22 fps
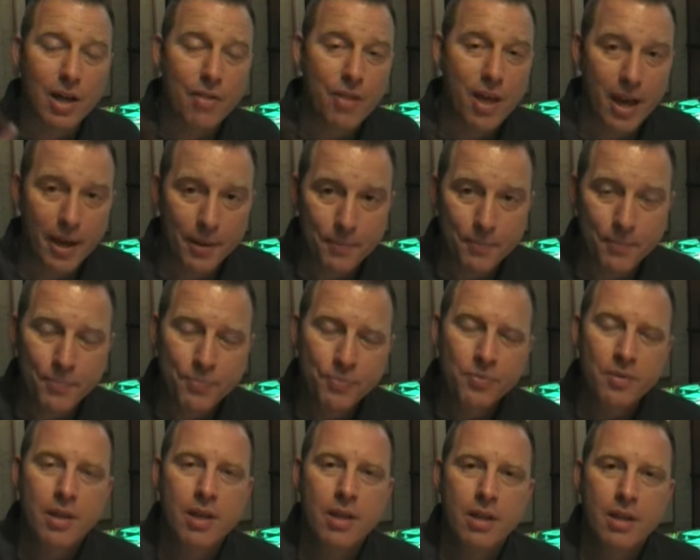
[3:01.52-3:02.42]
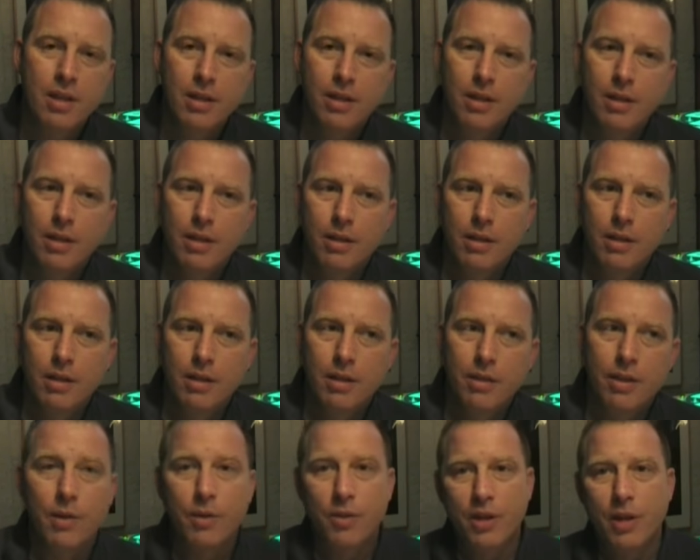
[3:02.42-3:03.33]
on that.
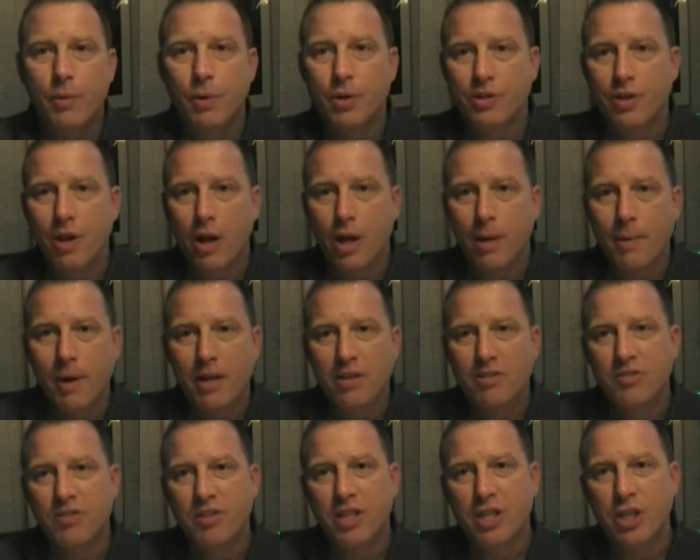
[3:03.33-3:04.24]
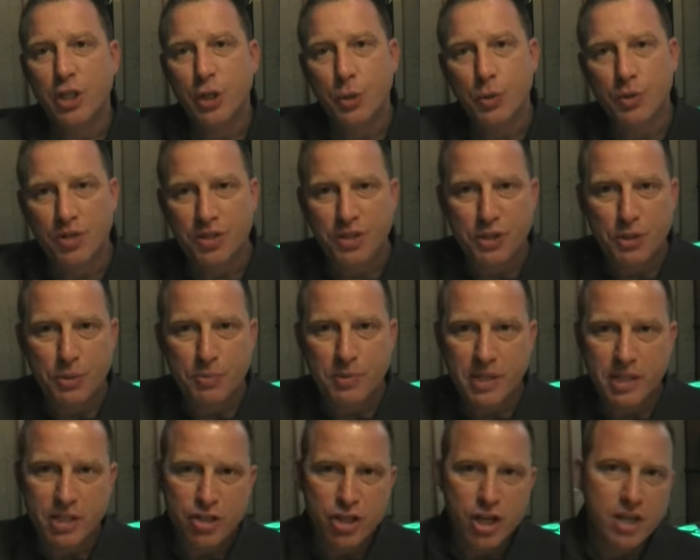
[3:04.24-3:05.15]
The other thing I want to talk about is the YouTube
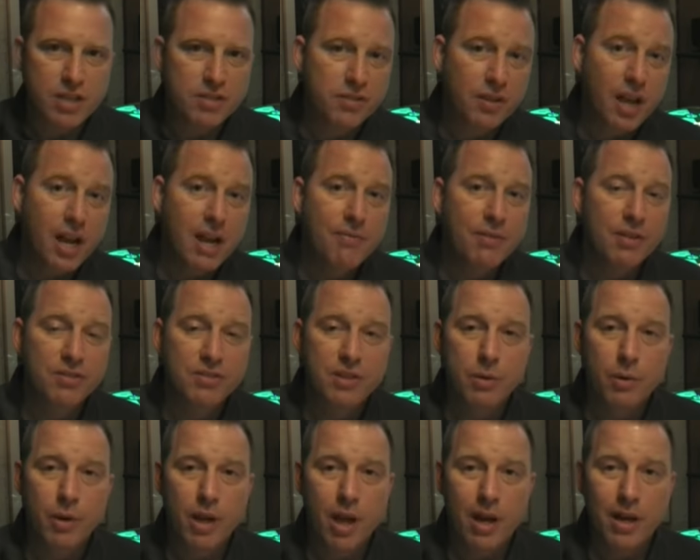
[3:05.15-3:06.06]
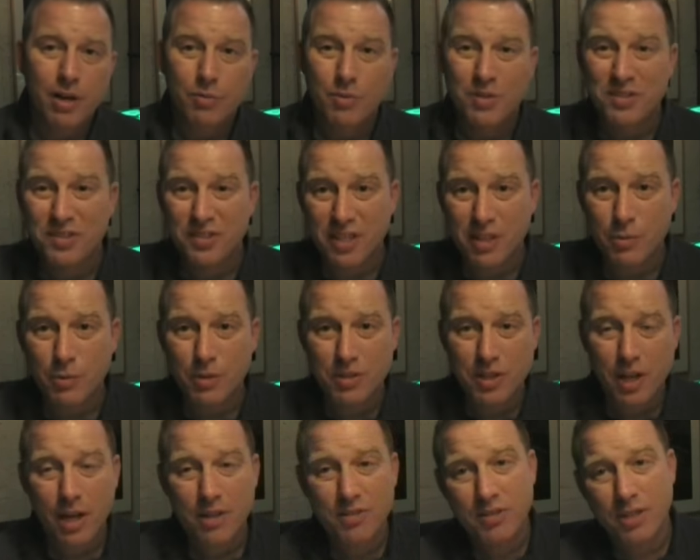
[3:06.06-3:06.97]
DJs Live that's going on in Racine,
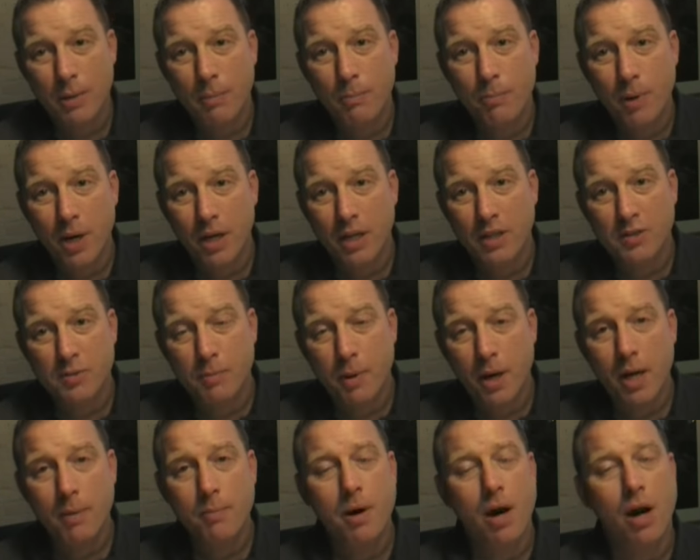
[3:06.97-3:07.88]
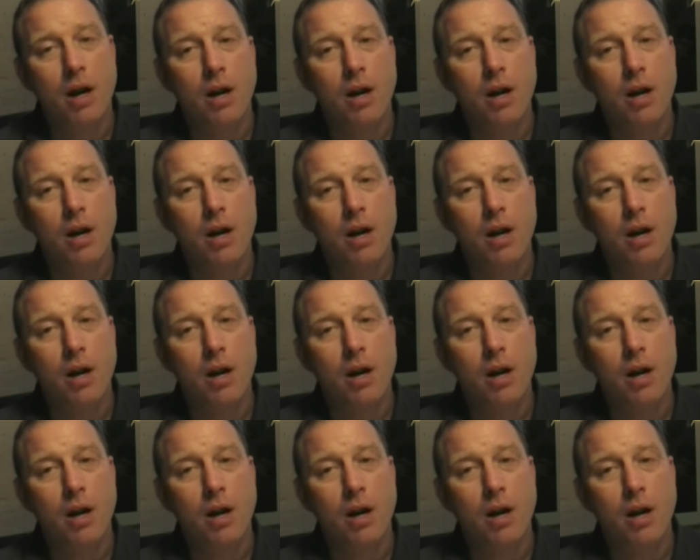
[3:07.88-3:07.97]
Wisconsin at Buckets Pub.